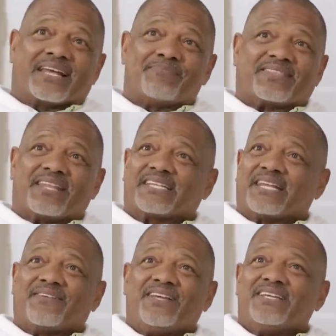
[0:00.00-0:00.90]
And my thing is,
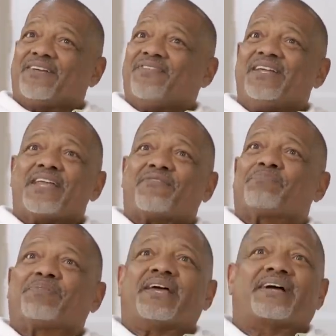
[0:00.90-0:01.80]
if he if he never
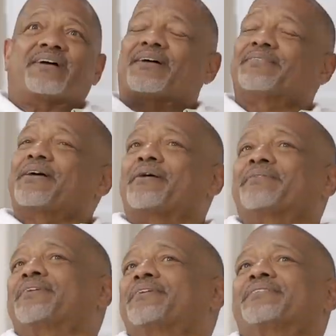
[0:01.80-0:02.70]
played a,
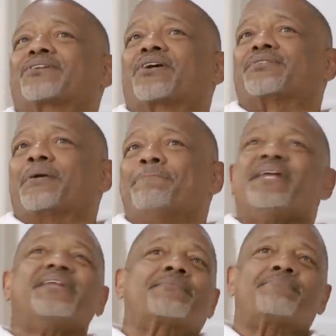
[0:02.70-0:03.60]
a, a
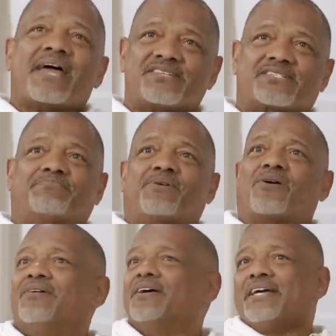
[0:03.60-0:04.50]
minute of
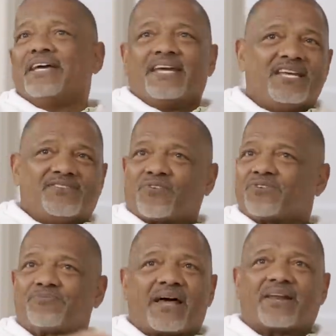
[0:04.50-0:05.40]
basketball, he's
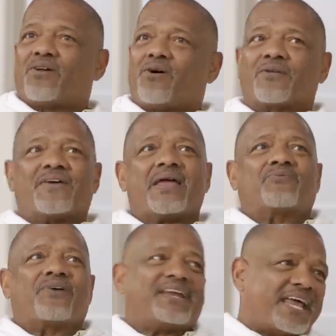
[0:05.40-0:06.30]
first ballot Hall of
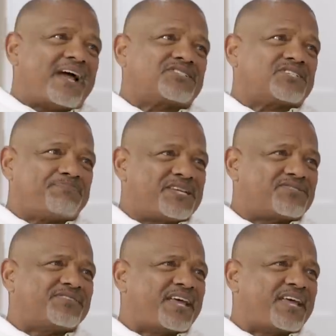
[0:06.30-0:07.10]
Fame right now just based on